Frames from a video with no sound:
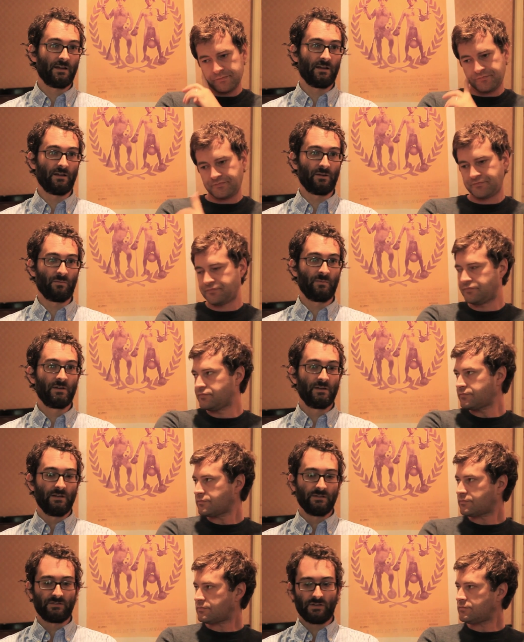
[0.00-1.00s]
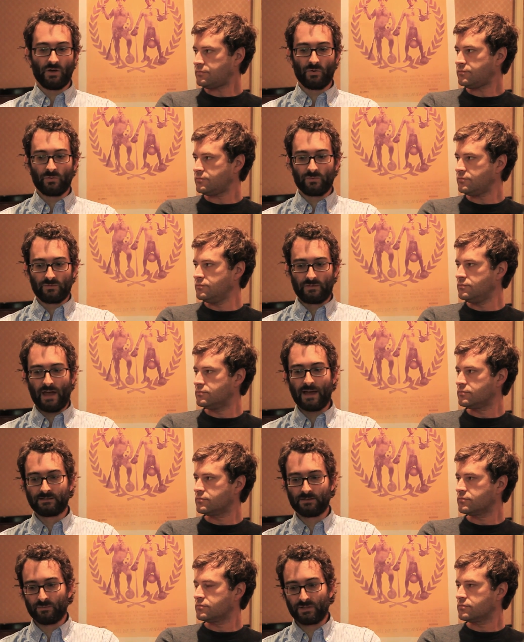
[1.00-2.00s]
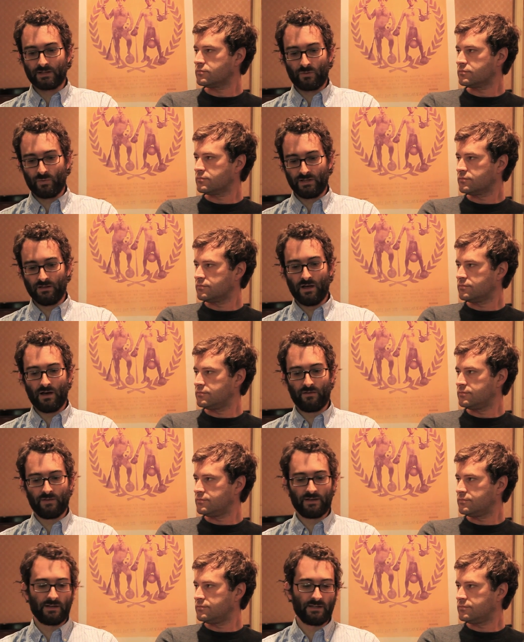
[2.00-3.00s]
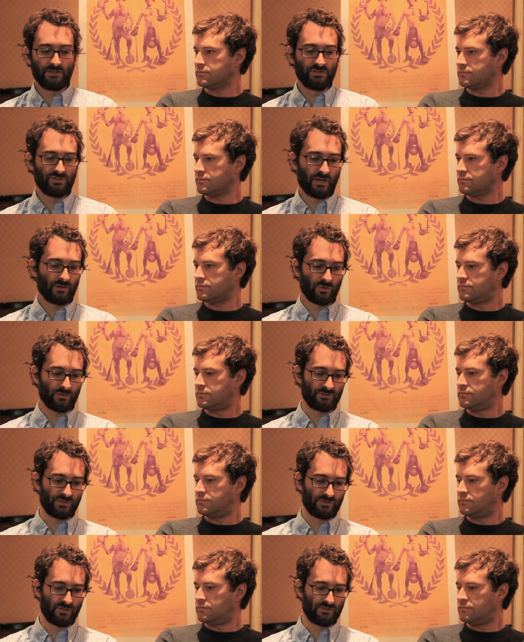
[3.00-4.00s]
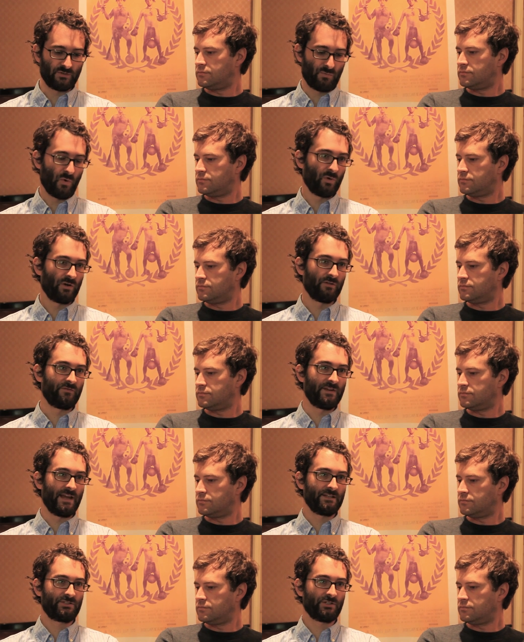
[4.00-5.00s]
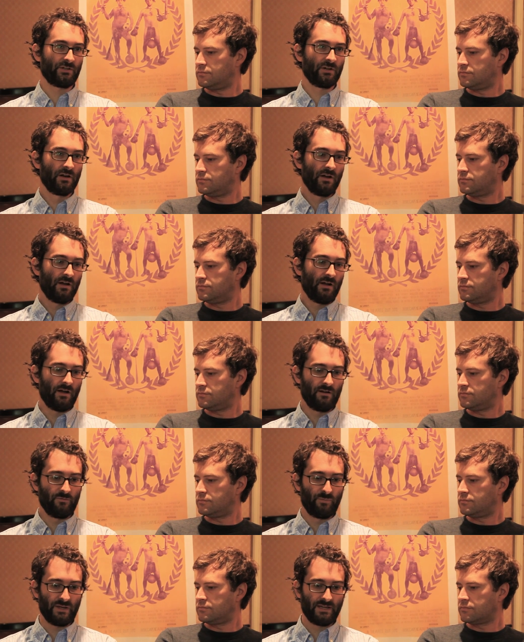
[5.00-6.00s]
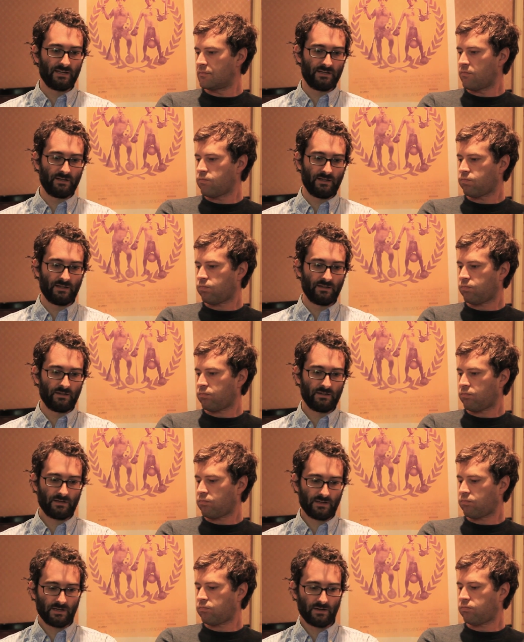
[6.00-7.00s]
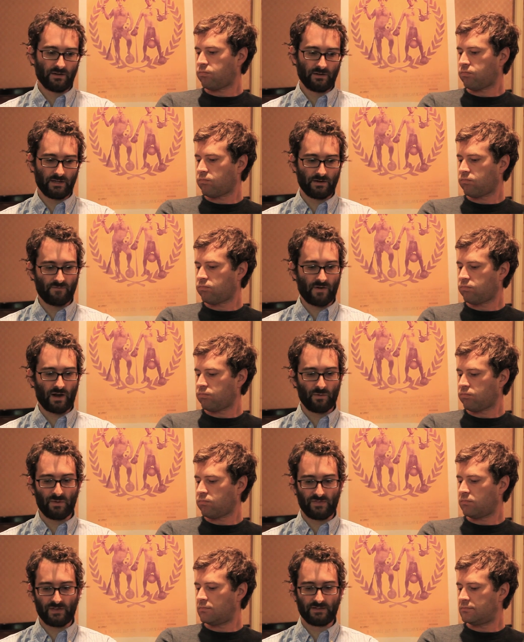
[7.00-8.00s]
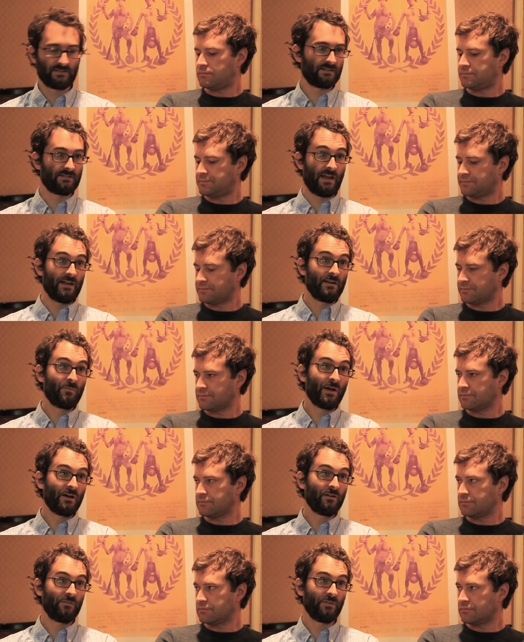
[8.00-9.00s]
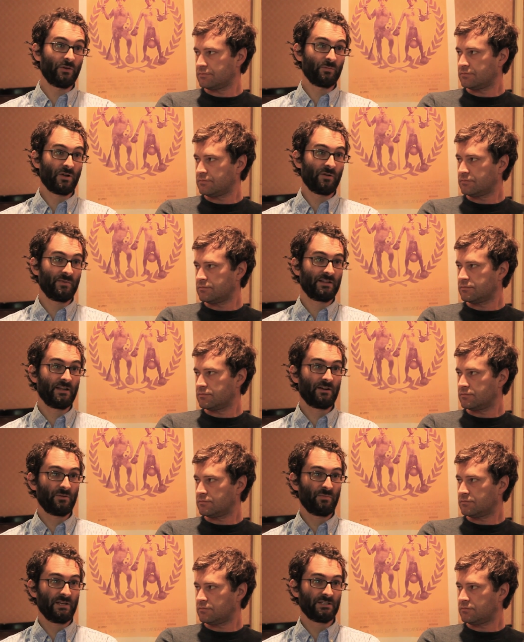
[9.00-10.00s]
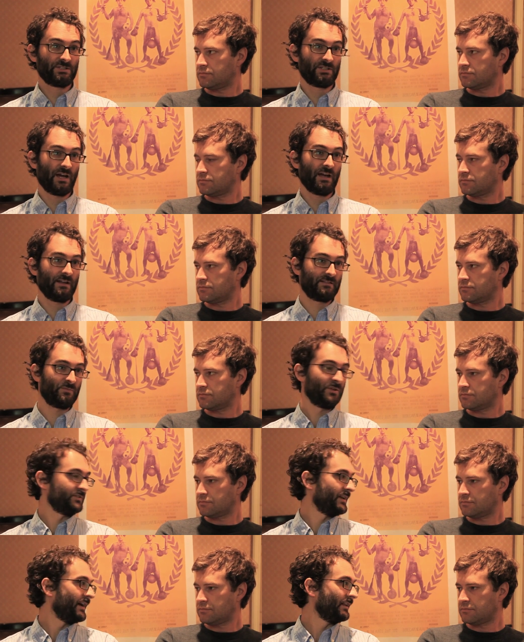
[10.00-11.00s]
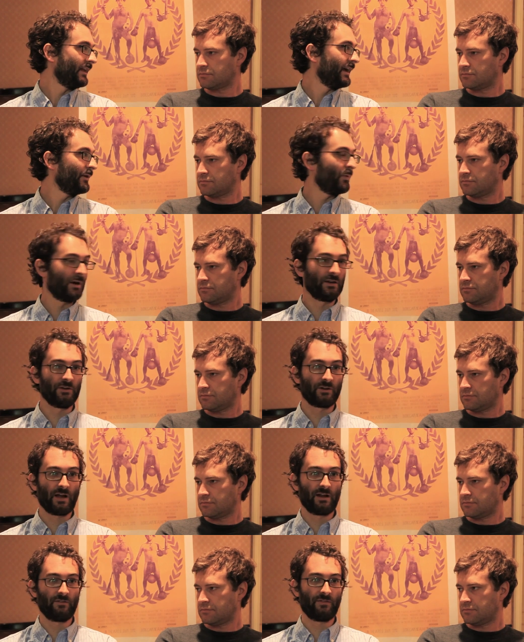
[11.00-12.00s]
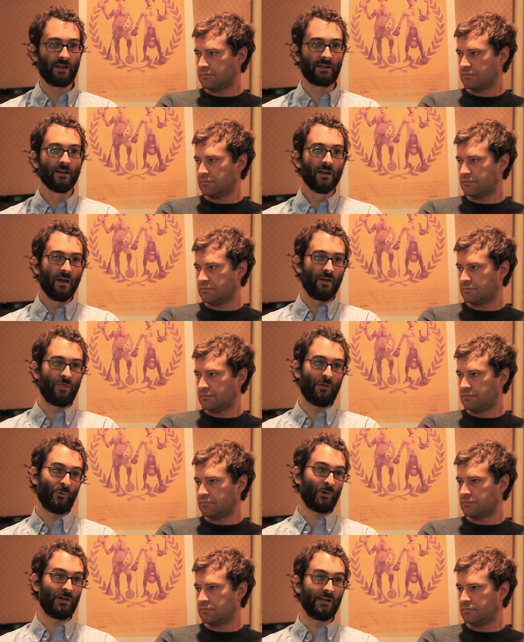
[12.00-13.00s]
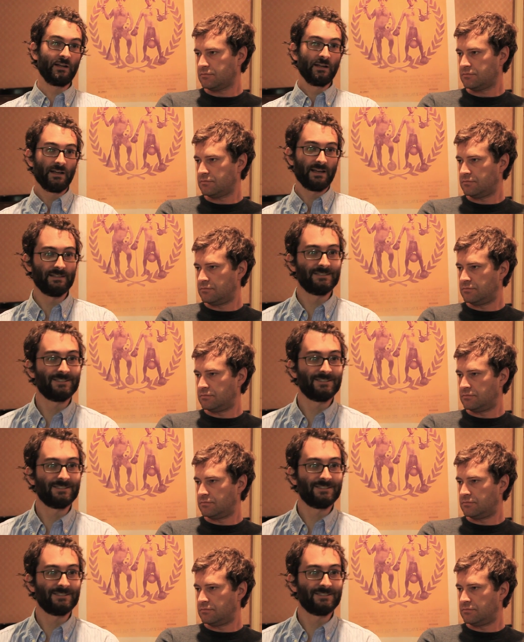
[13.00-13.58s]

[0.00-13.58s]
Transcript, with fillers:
Speaker 1: Um, so that's something that we love, and, and, in general, just the supportive nature of being in a, in a in a, an environment that is excited about a film coming there and being shot as opposed to LA where you're kind of like a thorn in